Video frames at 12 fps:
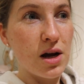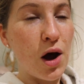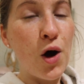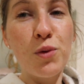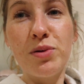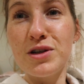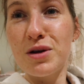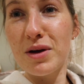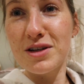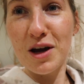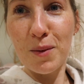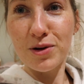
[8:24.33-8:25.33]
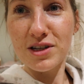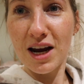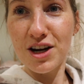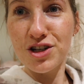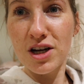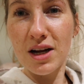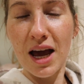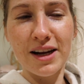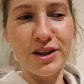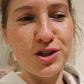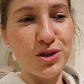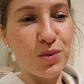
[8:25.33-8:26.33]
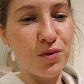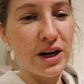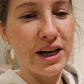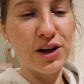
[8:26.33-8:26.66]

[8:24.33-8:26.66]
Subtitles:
open to interpretation, and it's just a really